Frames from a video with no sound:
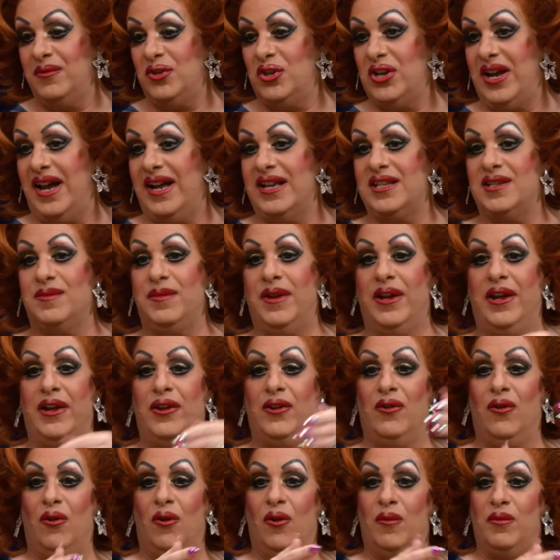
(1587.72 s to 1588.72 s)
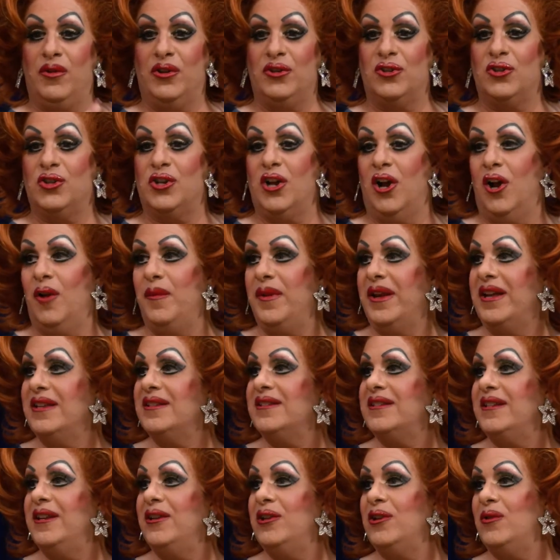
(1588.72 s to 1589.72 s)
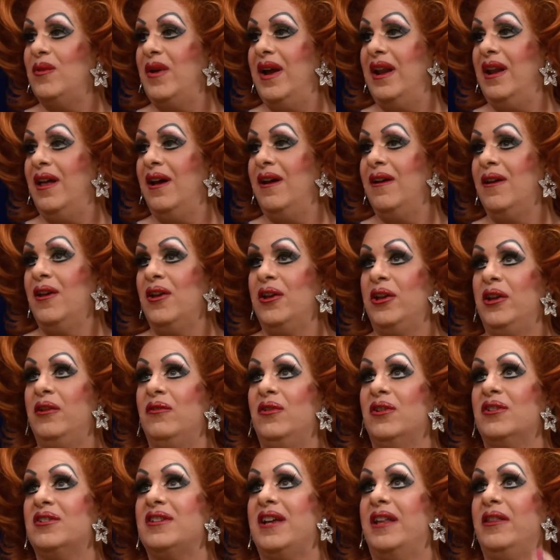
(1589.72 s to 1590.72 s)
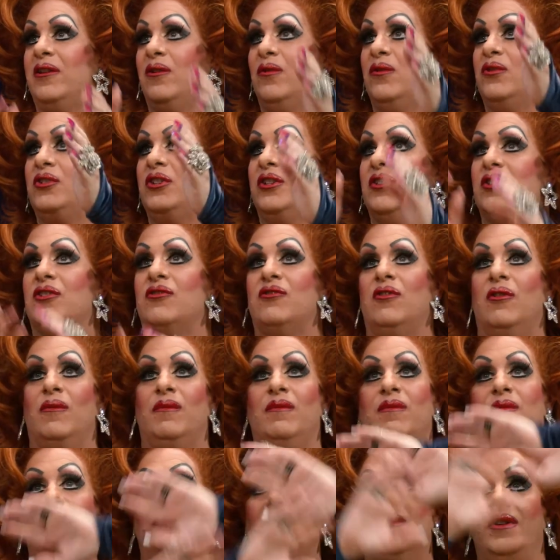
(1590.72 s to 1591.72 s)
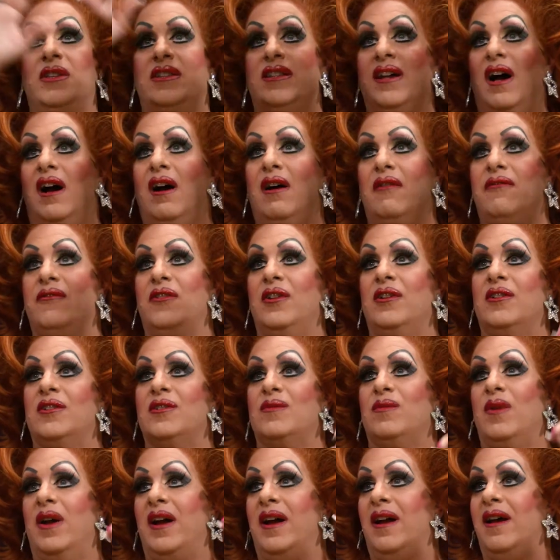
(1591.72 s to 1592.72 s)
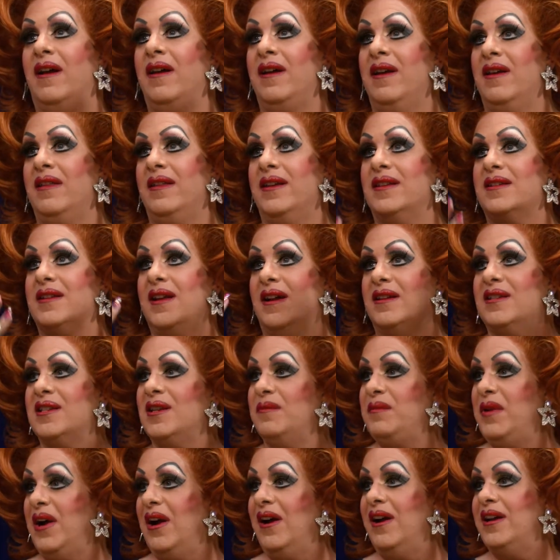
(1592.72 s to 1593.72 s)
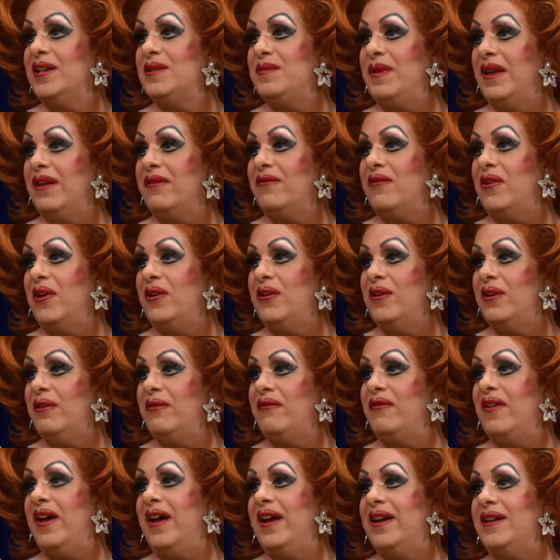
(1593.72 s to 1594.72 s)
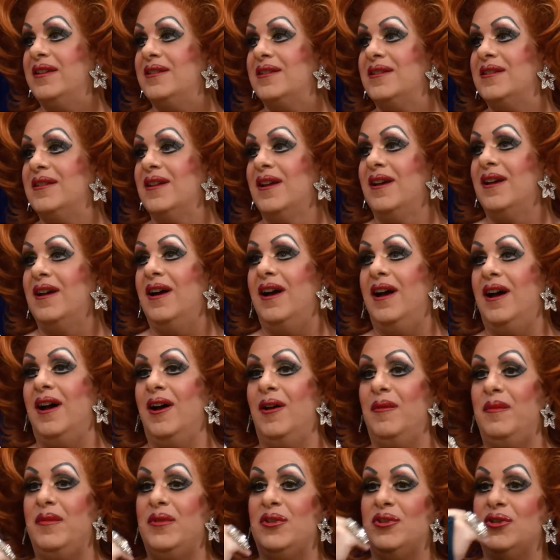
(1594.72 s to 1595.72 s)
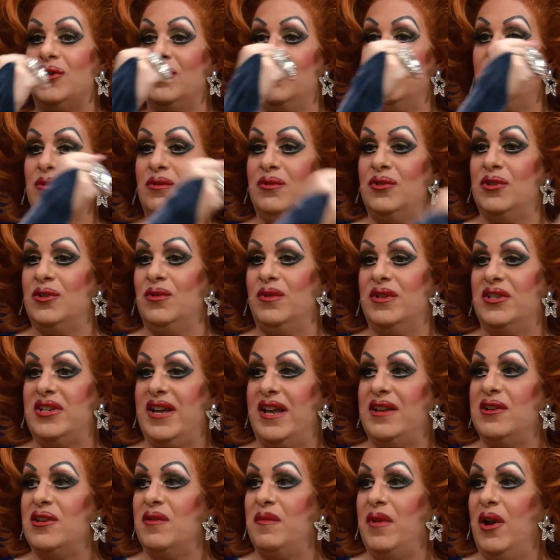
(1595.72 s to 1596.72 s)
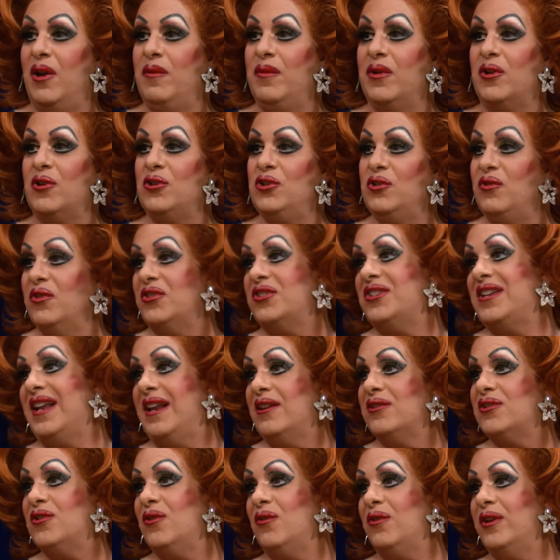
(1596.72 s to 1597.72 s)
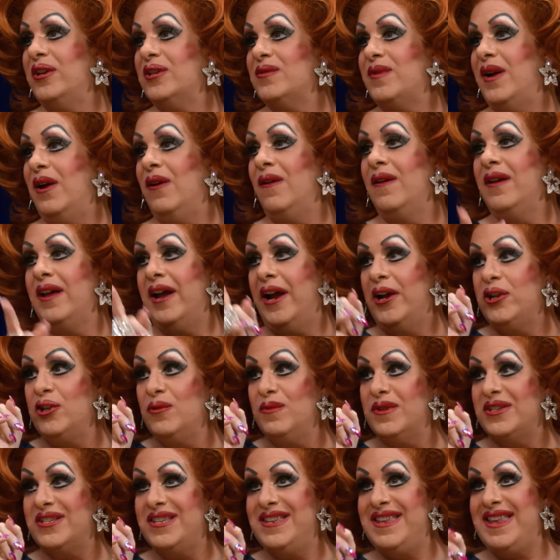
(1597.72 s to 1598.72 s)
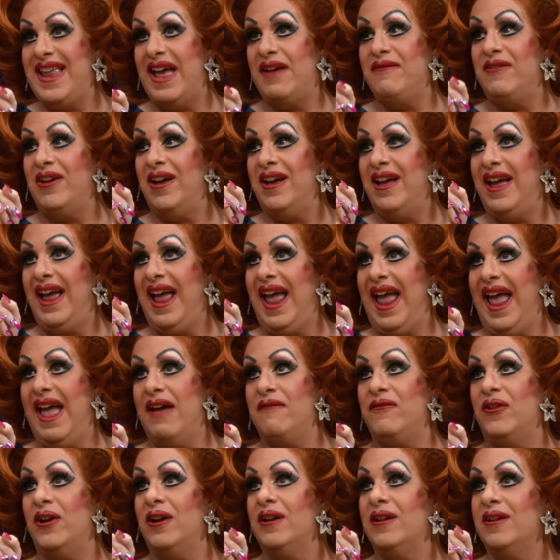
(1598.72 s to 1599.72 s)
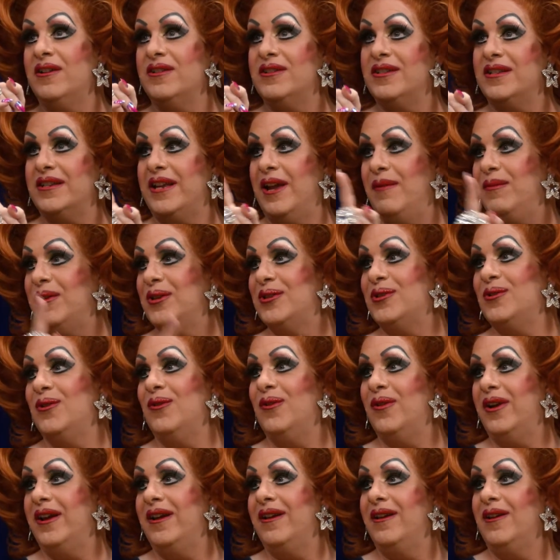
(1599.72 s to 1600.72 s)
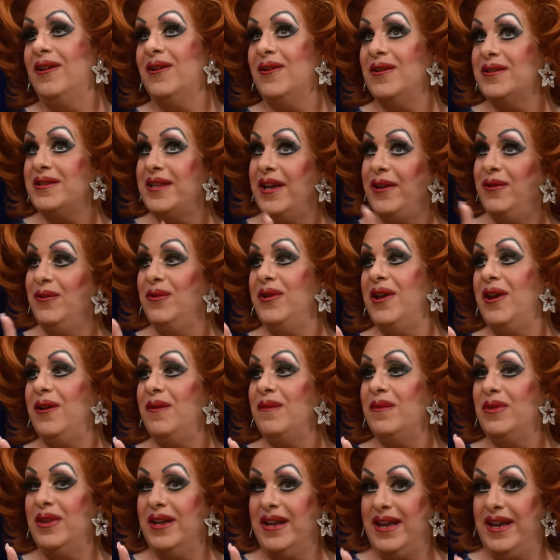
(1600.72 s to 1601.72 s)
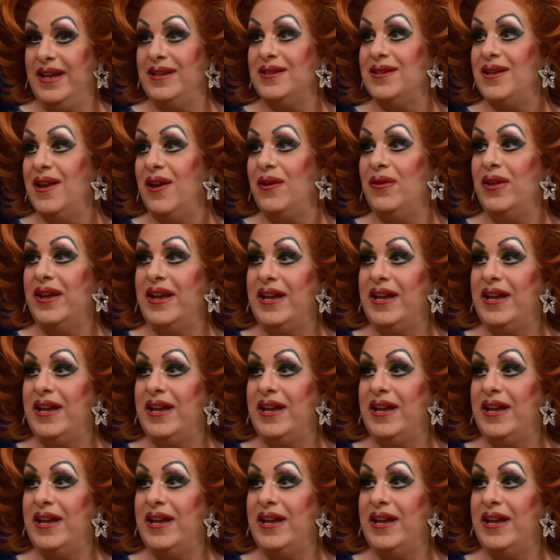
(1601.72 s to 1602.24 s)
Jasmine, or Prince Charming and Cinderella. You've got to take the audience from daftness, where there's custard pies being thrown in the face, to a tender moment, because you've got to tell a story as well. And you must never, ever skip the story, because they all know. The kids know.